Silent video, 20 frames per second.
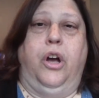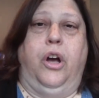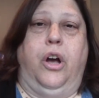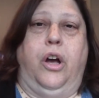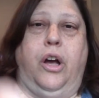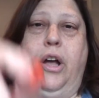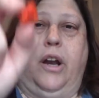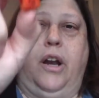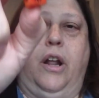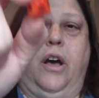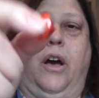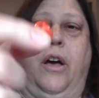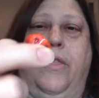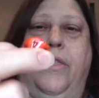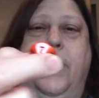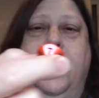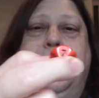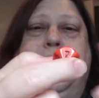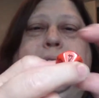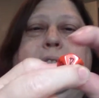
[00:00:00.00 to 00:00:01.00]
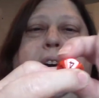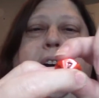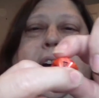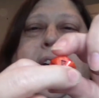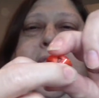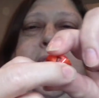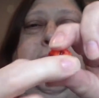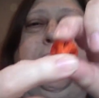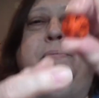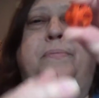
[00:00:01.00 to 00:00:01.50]
on this
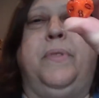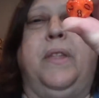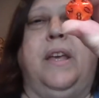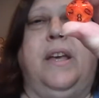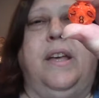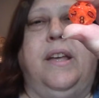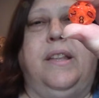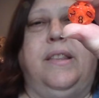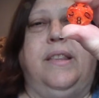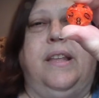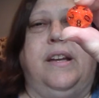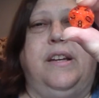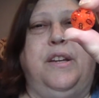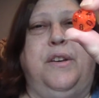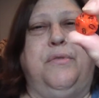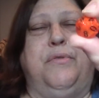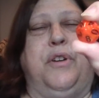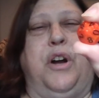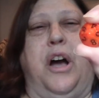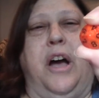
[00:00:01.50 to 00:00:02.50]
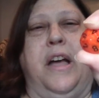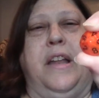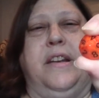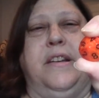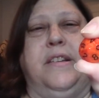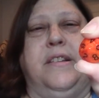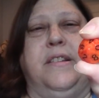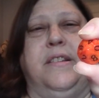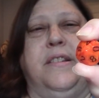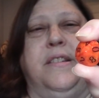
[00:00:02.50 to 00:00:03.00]
die, then you've
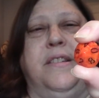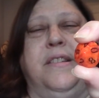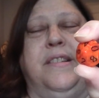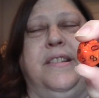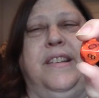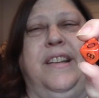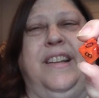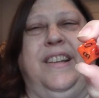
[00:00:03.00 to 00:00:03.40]
gotten